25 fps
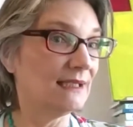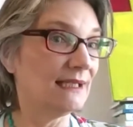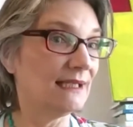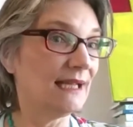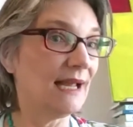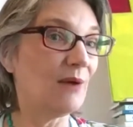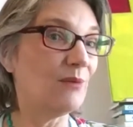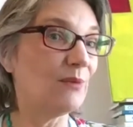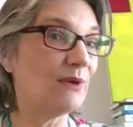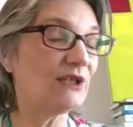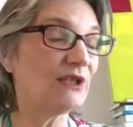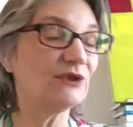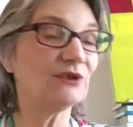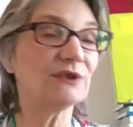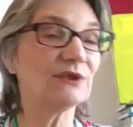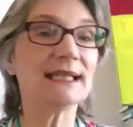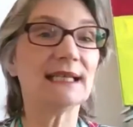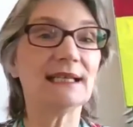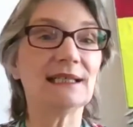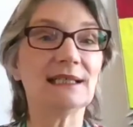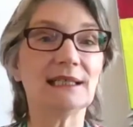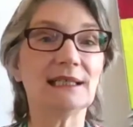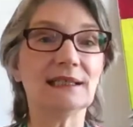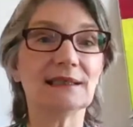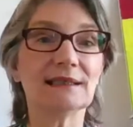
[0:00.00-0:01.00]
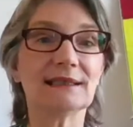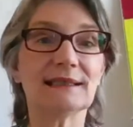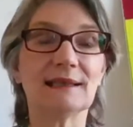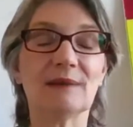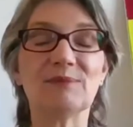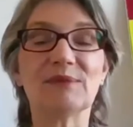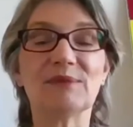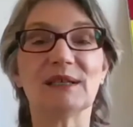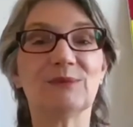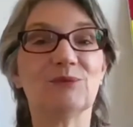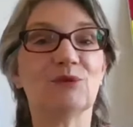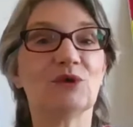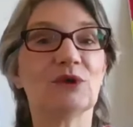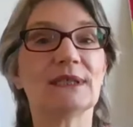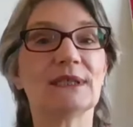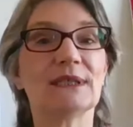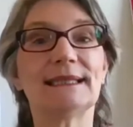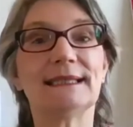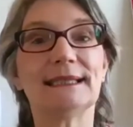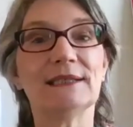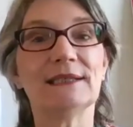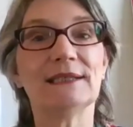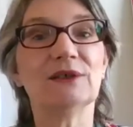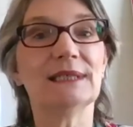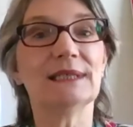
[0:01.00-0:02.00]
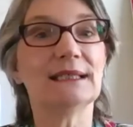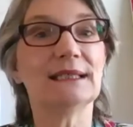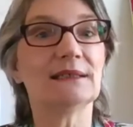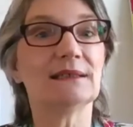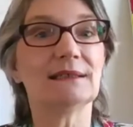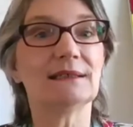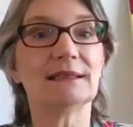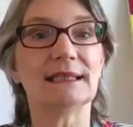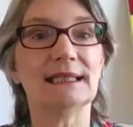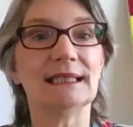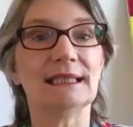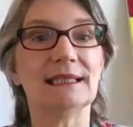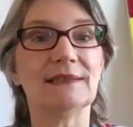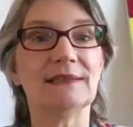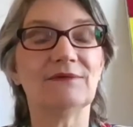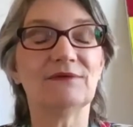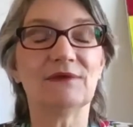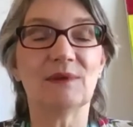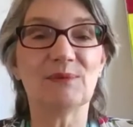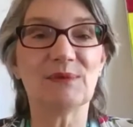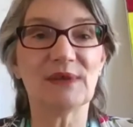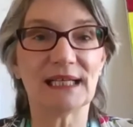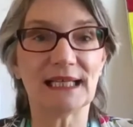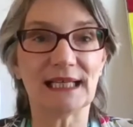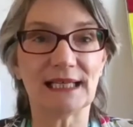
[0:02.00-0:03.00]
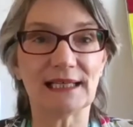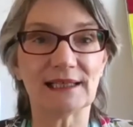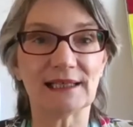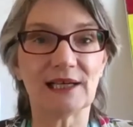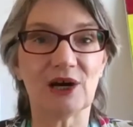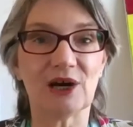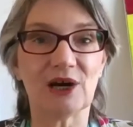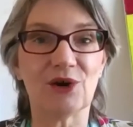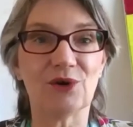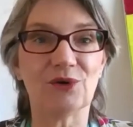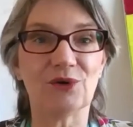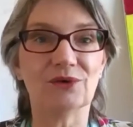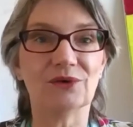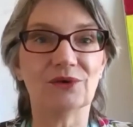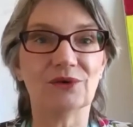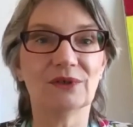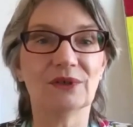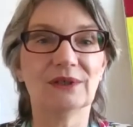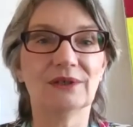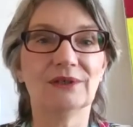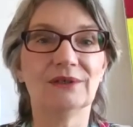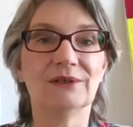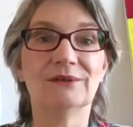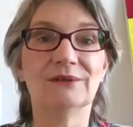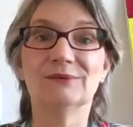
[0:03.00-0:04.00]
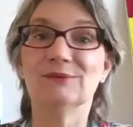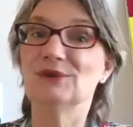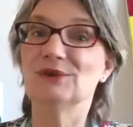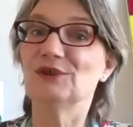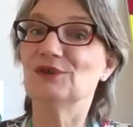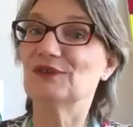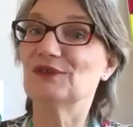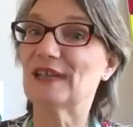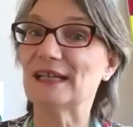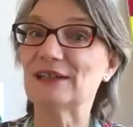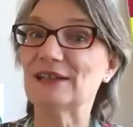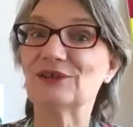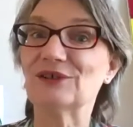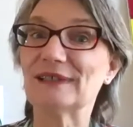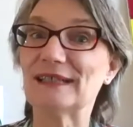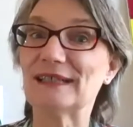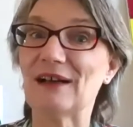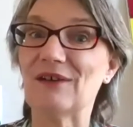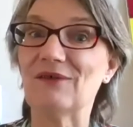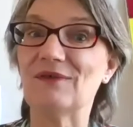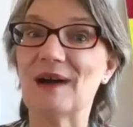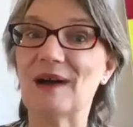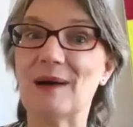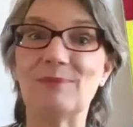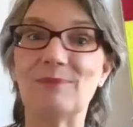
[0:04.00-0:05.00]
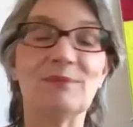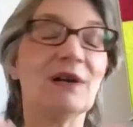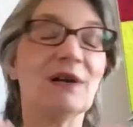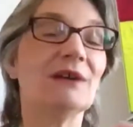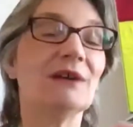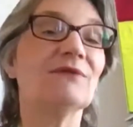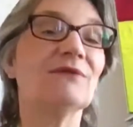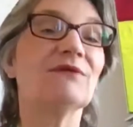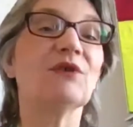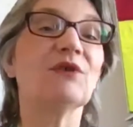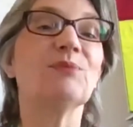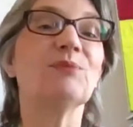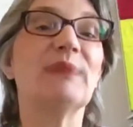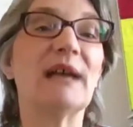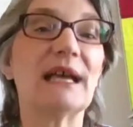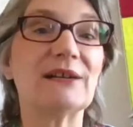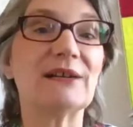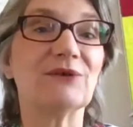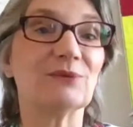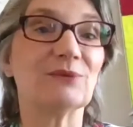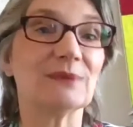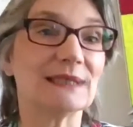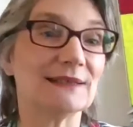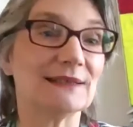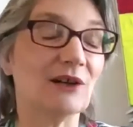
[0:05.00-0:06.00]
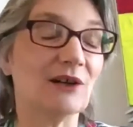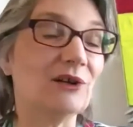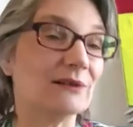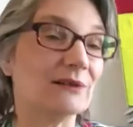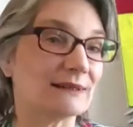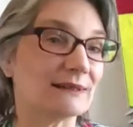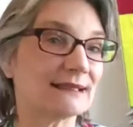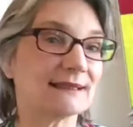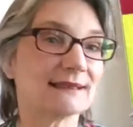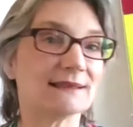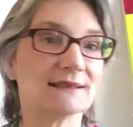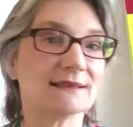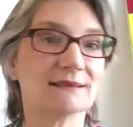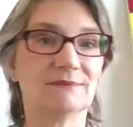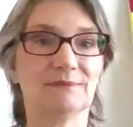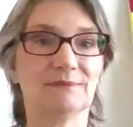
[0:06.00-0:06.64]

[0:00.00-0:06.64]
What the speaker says: And when you're taking something more seriously from the get-go, you set yourself up for better results,